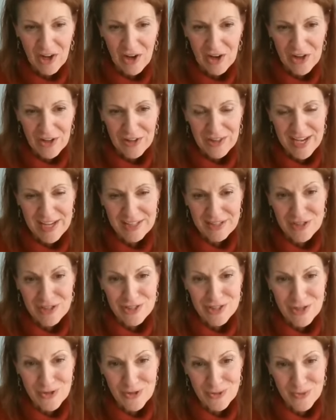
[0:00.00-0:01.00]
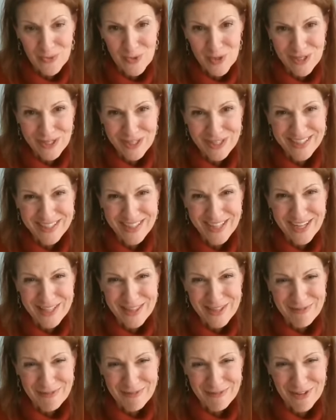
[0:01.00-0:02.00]
all that stonework
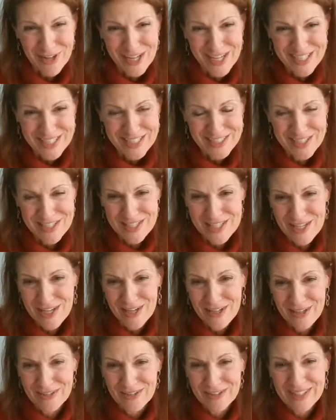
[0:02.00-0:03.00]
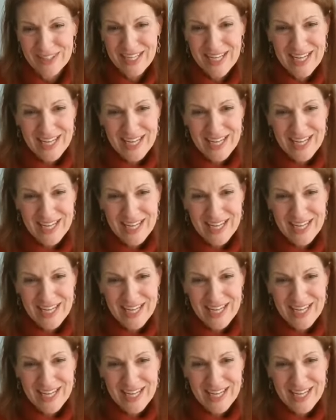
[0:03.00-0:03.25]
on the front. So absolutely.